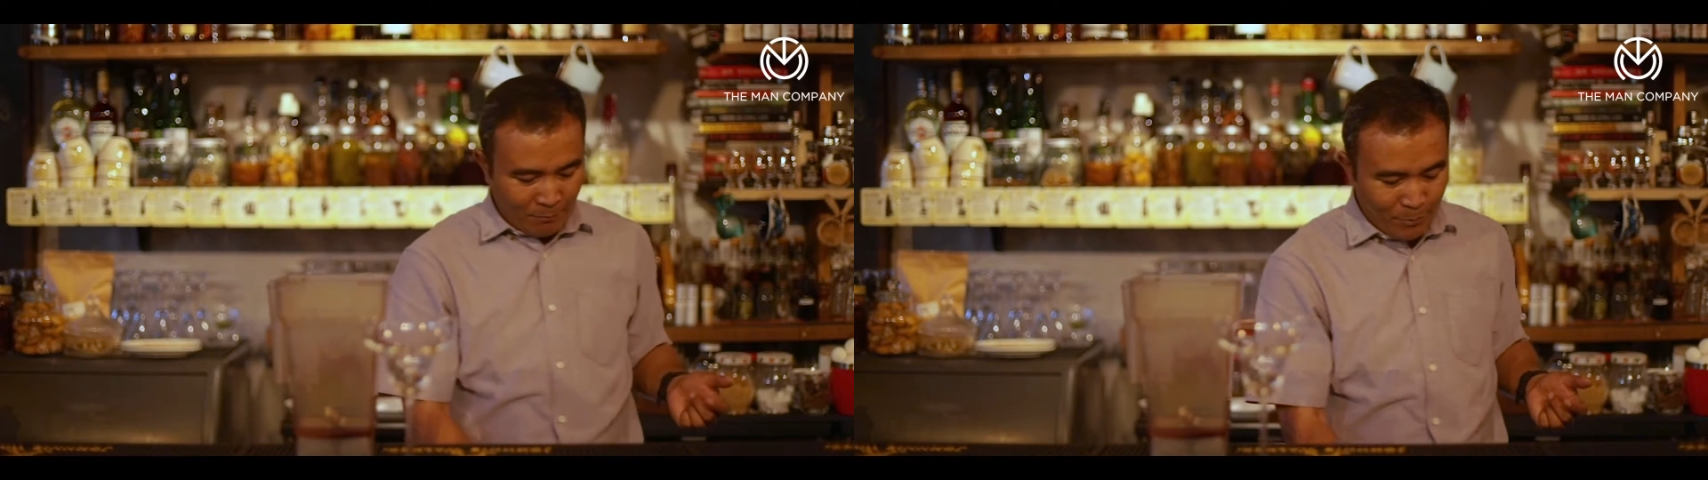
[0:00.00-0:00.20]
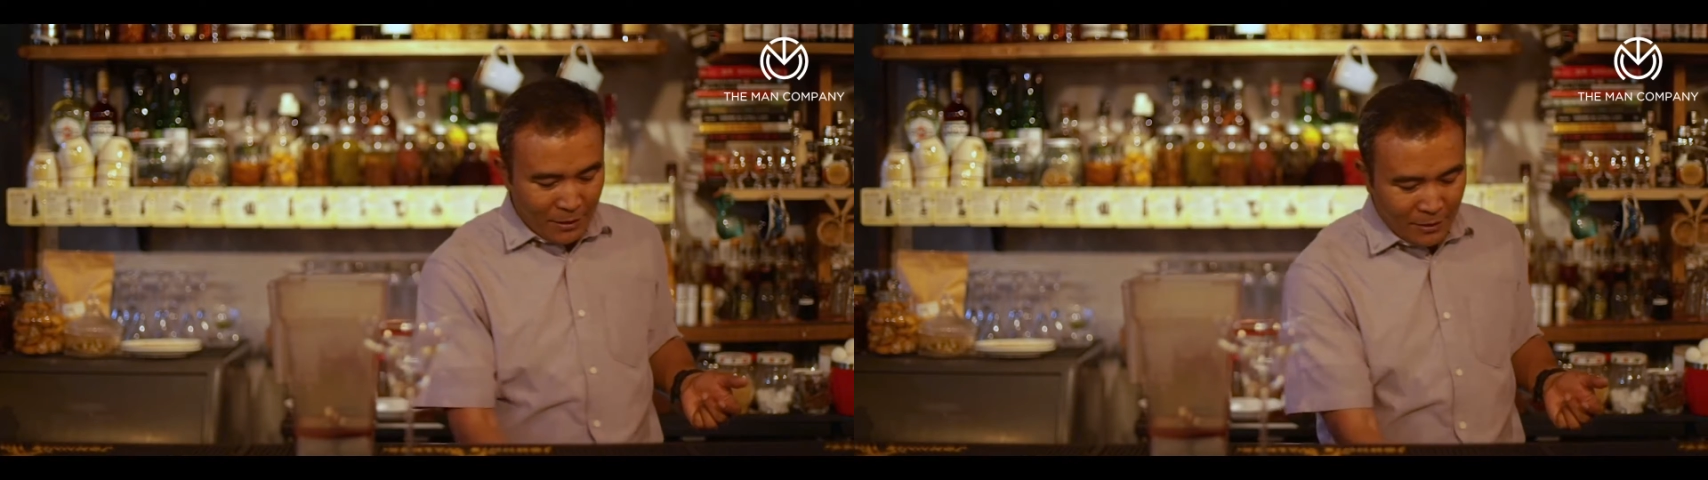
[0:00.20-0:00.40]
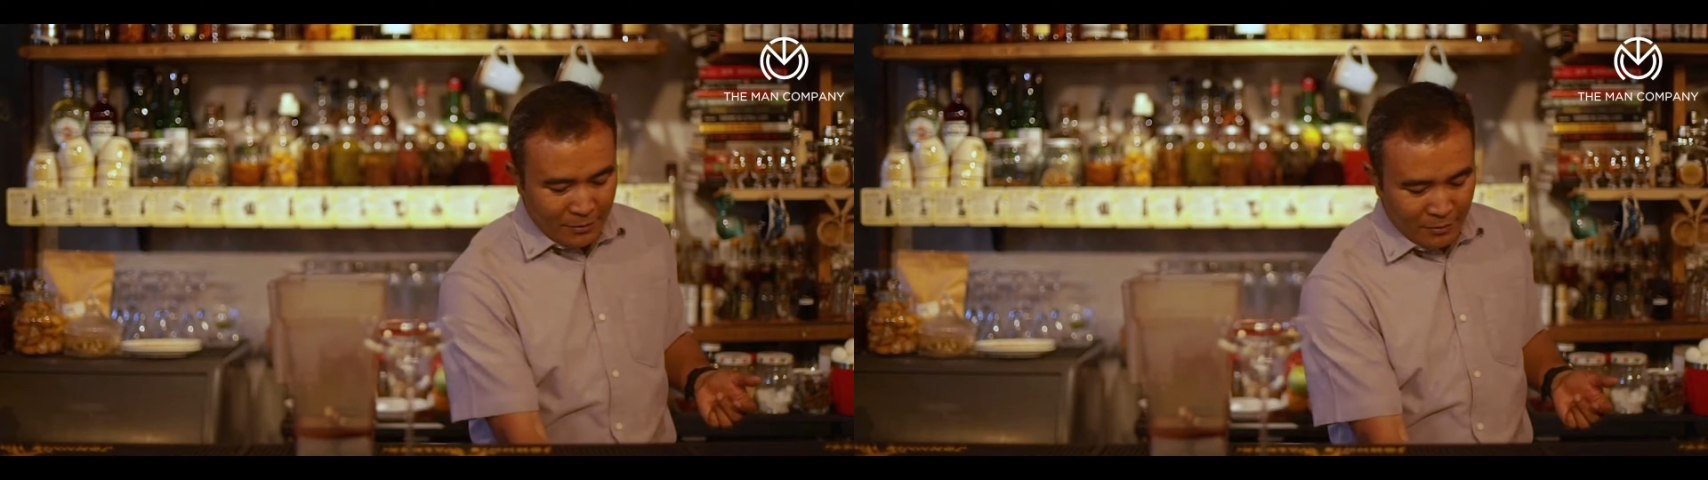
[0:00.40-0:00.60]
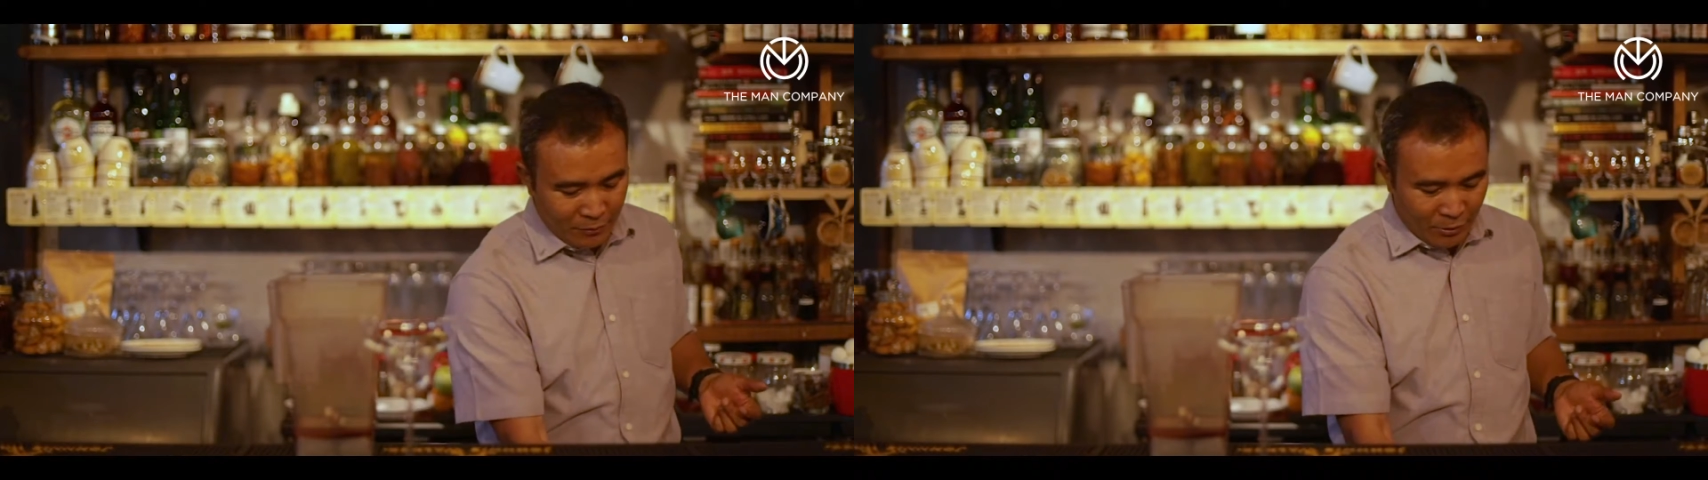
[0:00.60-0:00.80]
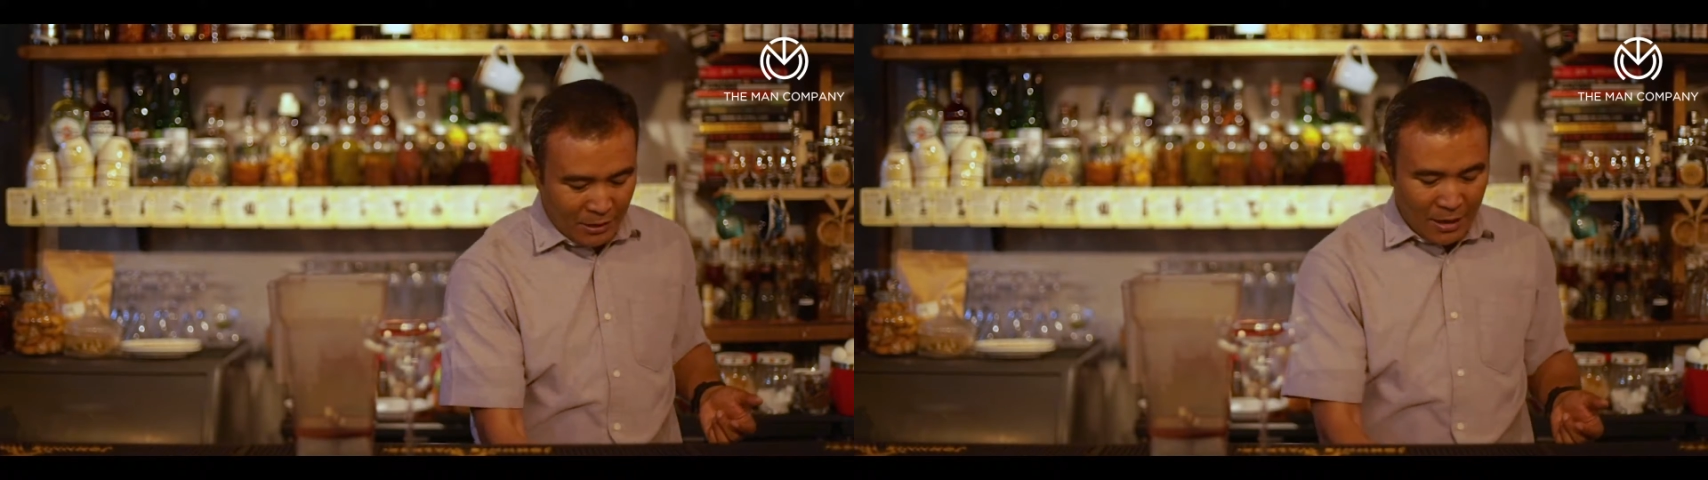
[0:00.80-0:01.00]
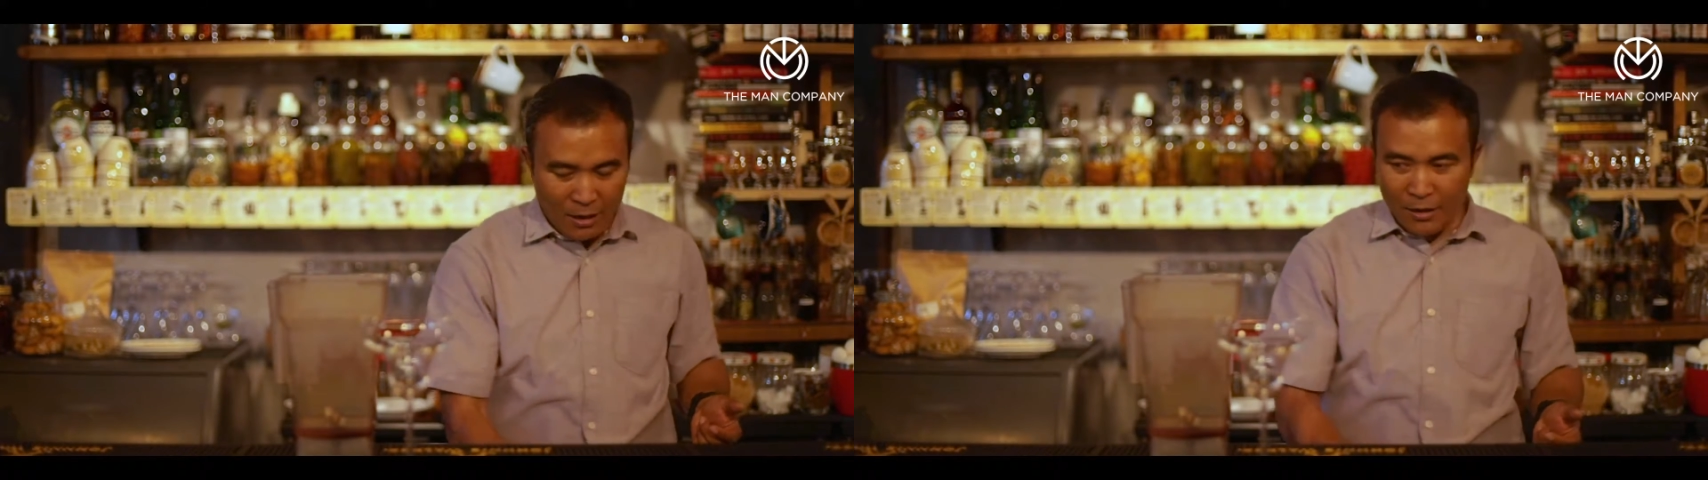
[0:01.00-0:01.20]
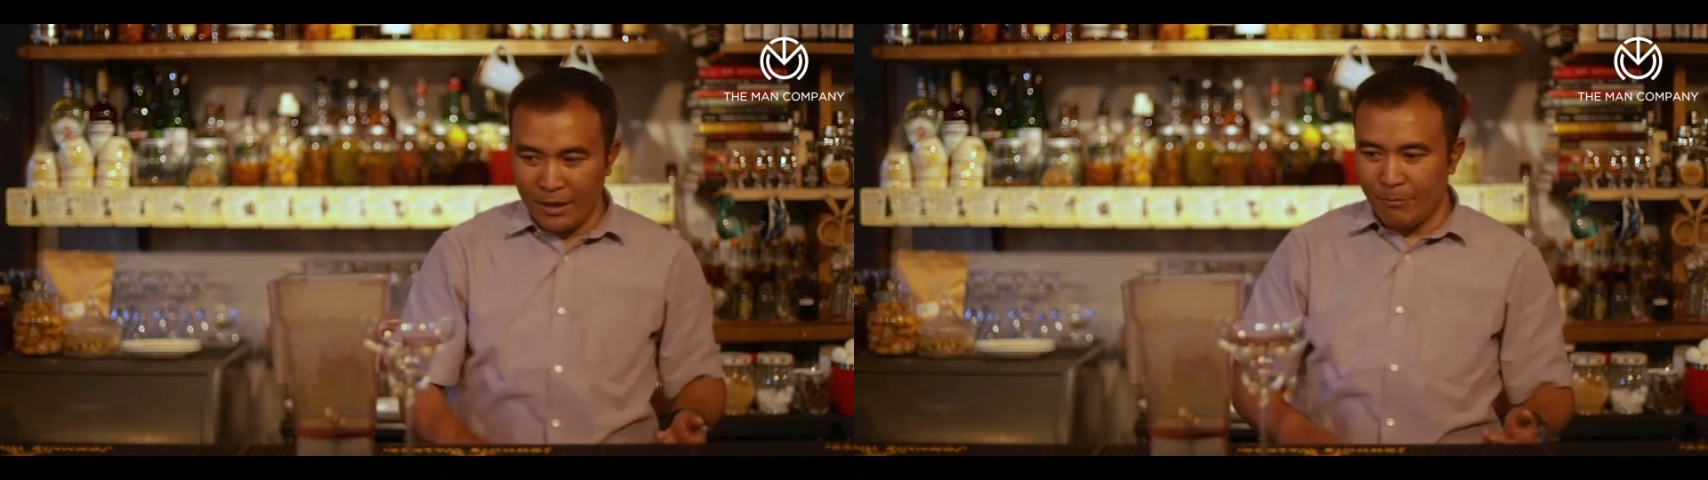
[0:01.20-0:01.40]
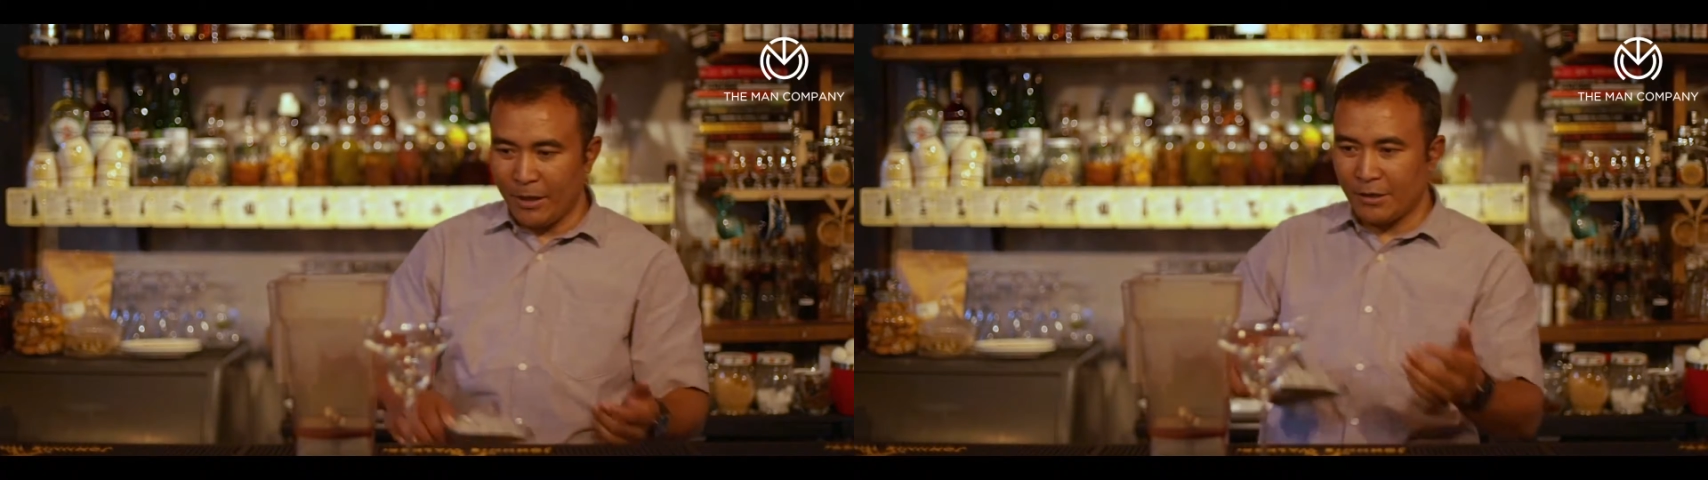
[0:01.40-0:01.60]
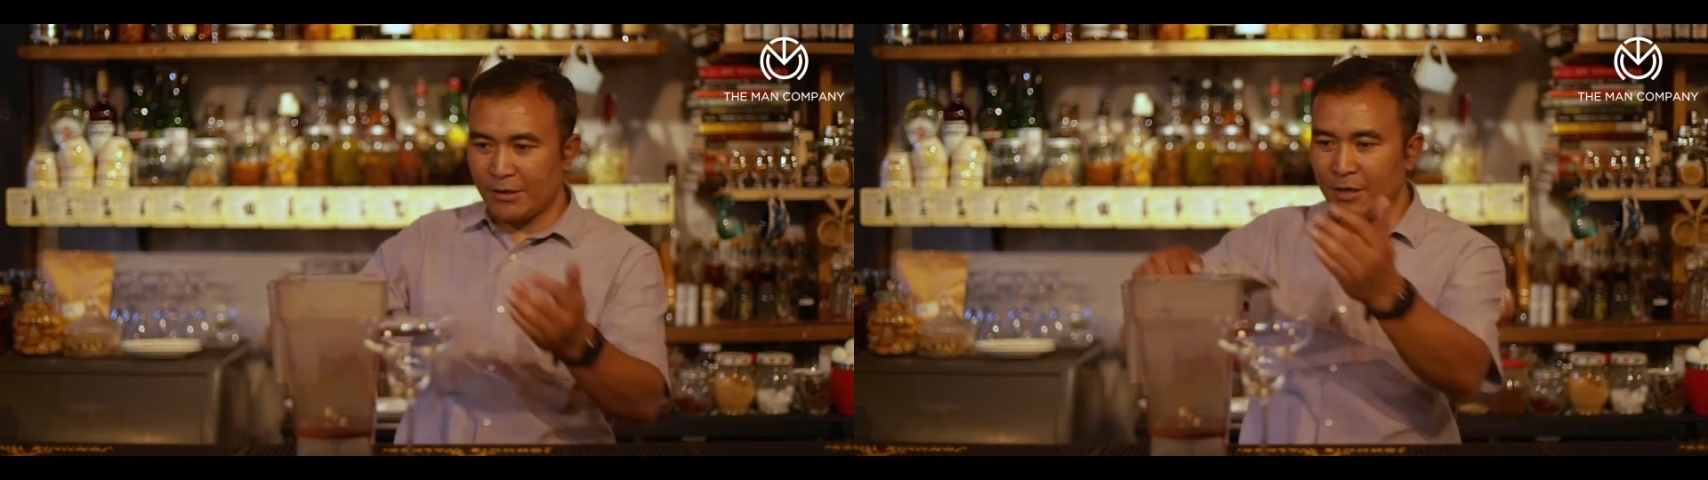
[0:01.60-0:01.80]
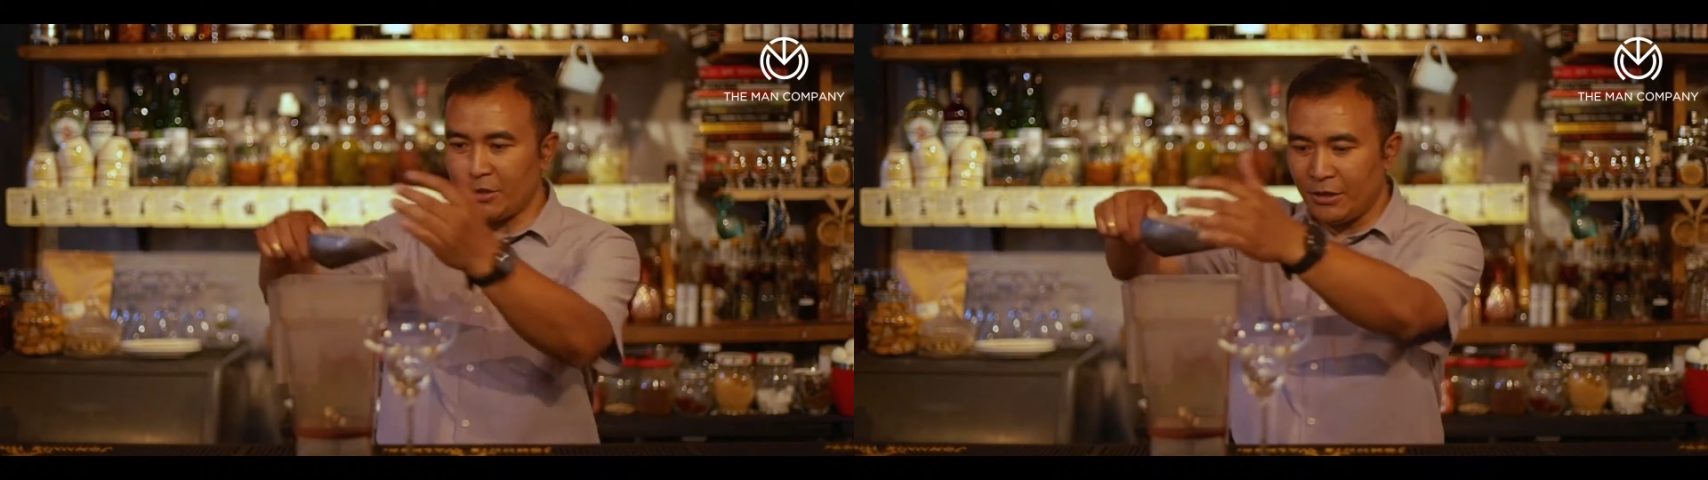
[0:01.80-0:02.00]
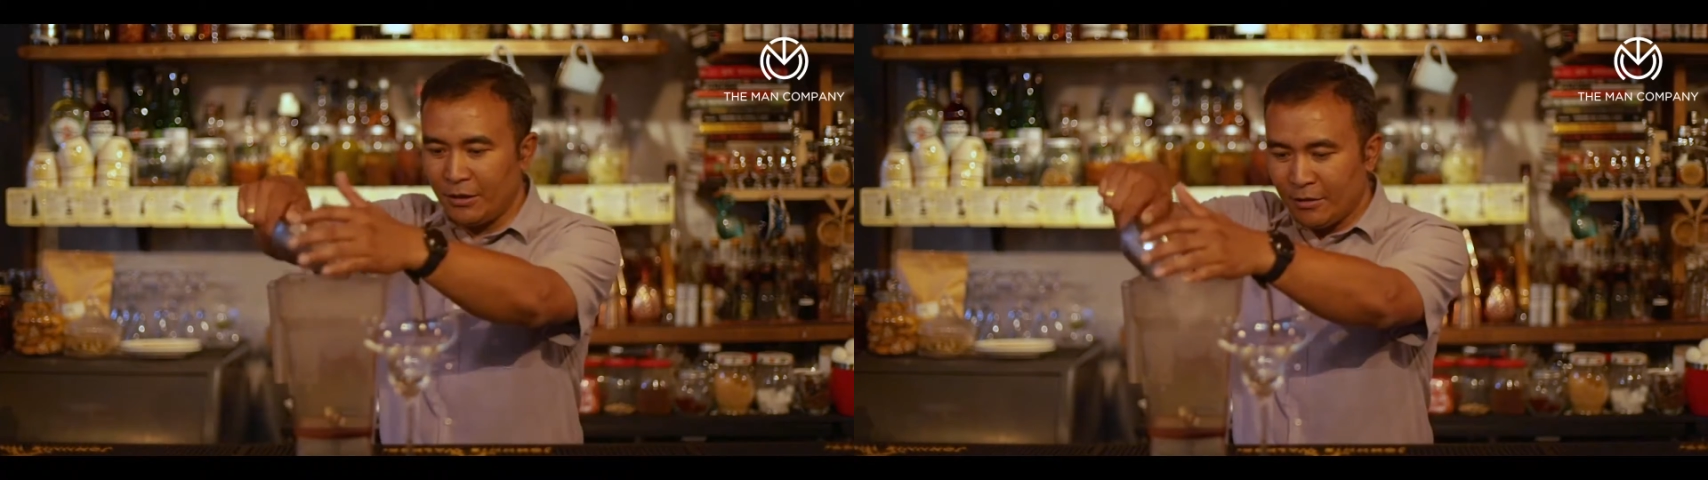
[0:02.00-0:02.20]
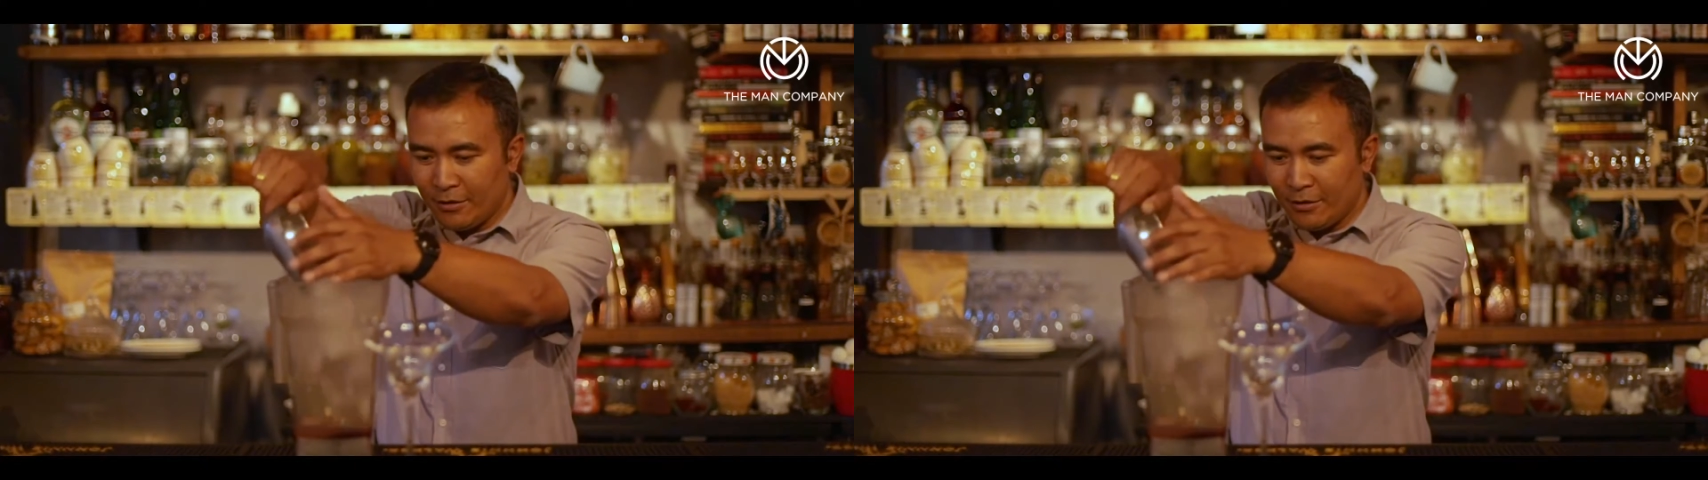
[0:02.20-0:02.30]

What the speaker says: blend it really hard and make it slushy.